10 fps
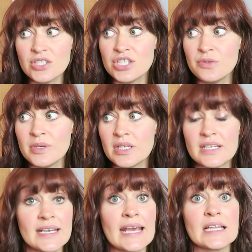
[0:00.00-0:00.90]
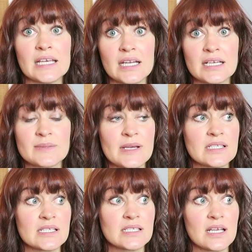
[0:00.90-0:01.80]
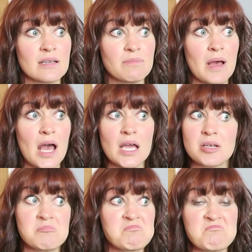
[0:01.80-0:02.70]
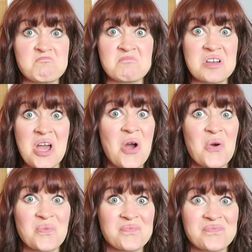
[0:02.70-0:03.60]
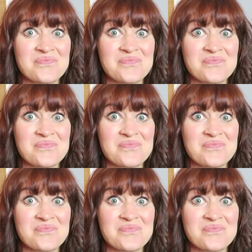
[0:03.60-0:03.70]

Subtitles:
thought she would nail it as my assistant, but no,